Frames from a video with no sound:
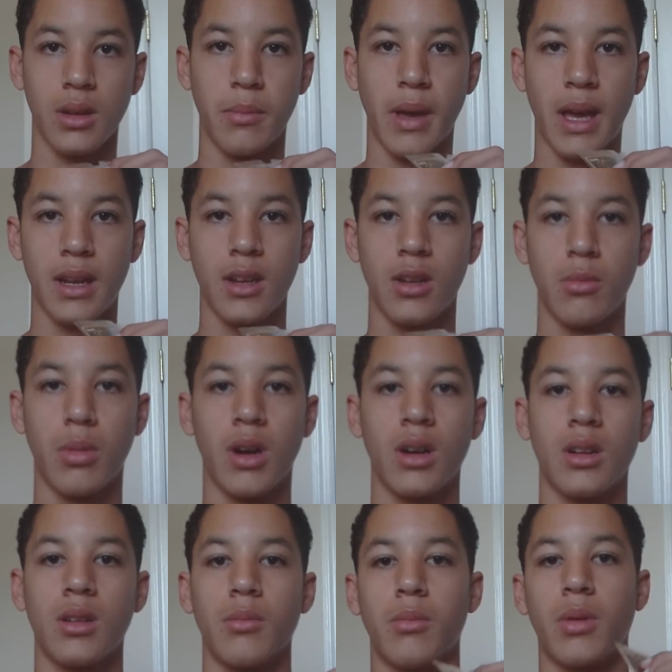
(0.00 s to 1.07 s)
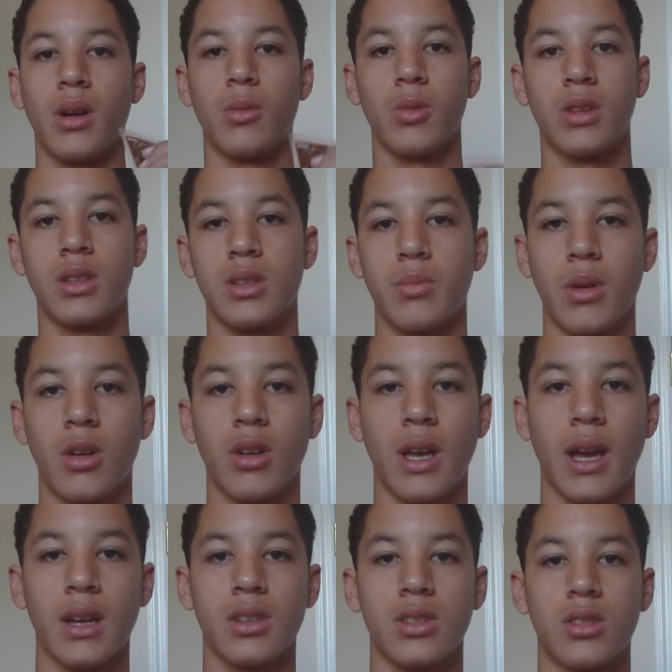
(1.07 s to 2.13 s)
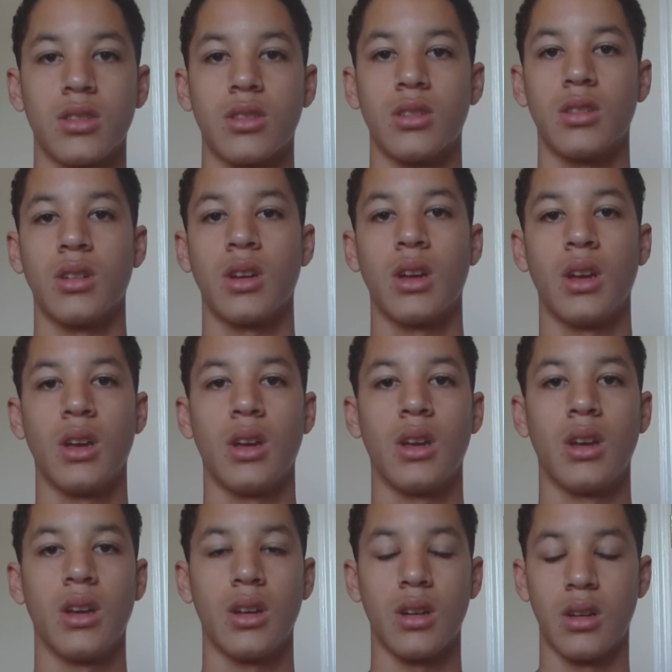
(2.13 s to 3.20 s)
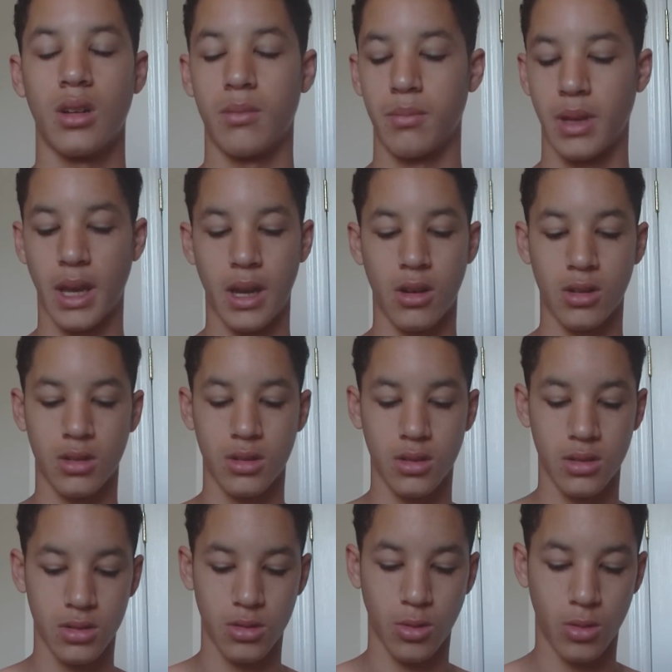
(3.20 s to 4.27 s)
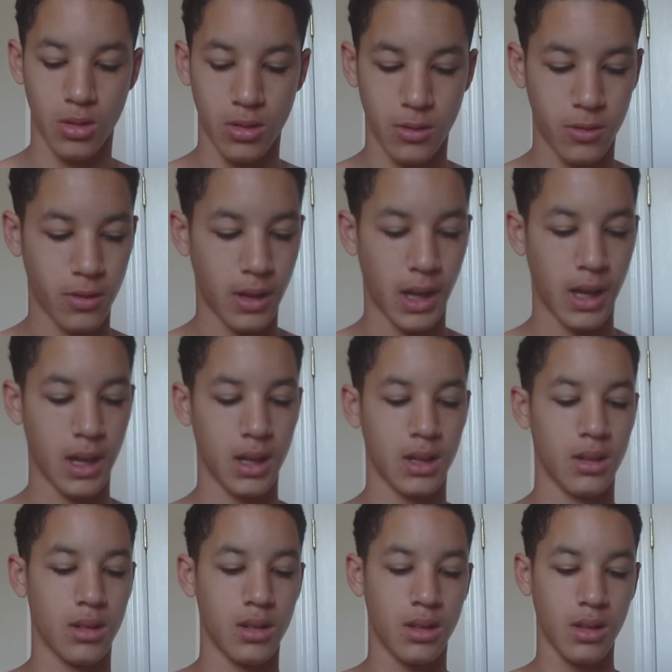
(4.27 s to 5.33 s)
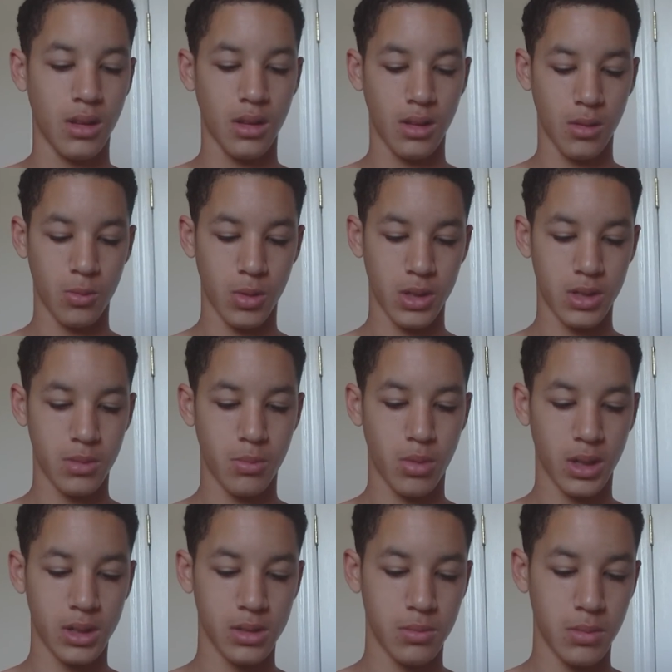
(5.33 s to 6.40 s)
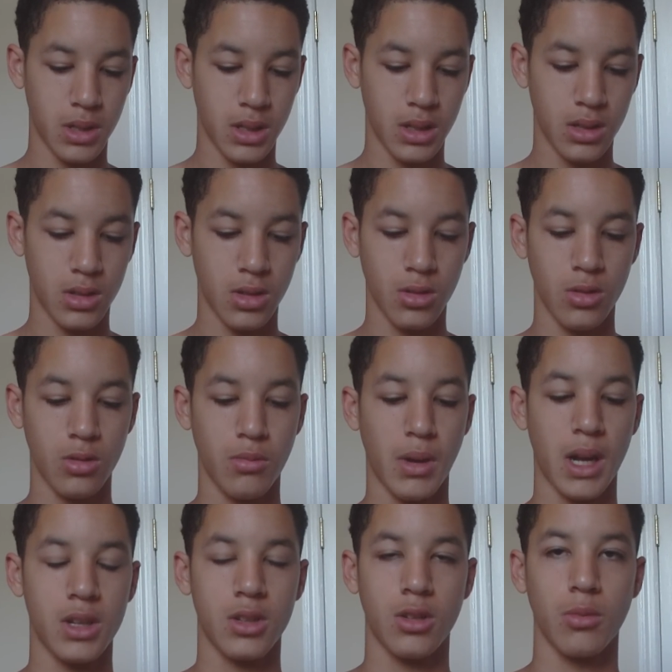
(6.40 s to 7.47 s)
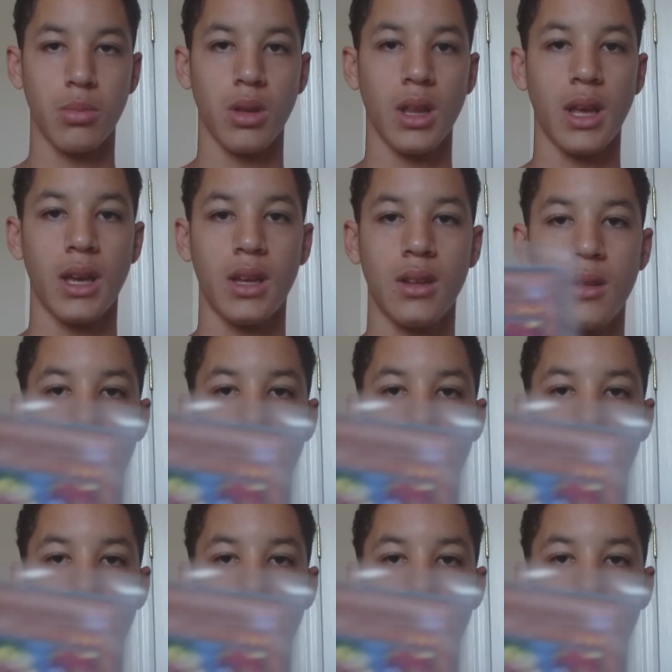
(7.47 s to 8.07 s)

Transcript: man-eater bug, but with the spellcaster character, sort of, and which brings me to Magical Plant.